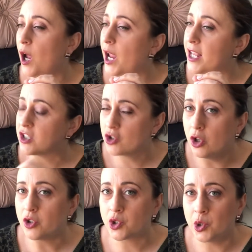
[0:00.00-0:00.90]
it's
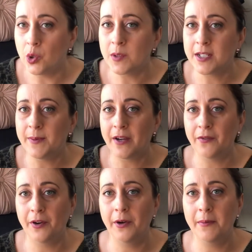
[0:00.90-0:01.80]
not talked about
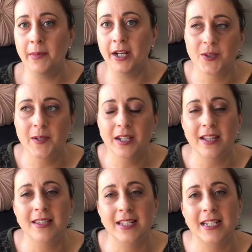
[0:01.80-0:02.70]
very much. It's one of
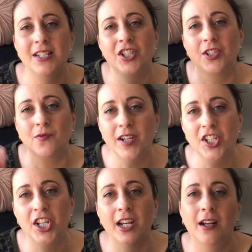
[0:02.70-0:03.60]
those things, just
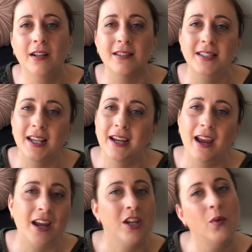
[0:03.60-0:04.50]
reach out, say,
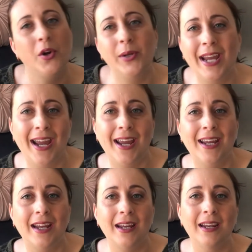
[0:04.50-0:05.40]
are you
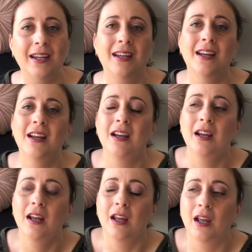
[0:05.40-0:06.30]
okay?
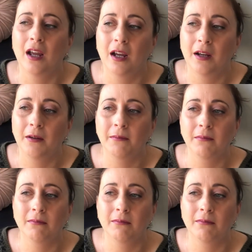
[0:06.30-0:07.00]
And